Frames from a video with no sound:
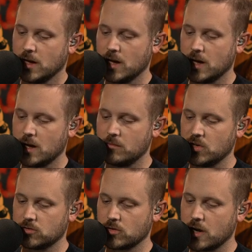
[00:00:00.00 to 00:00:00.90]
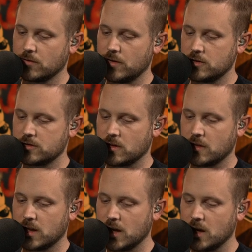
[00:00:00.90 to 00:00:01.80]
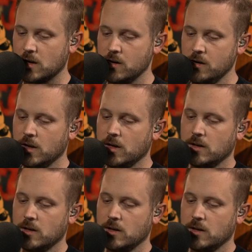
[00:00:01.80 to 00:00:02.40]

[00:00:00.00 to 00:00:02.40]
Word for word: Um, a strong finish to the year.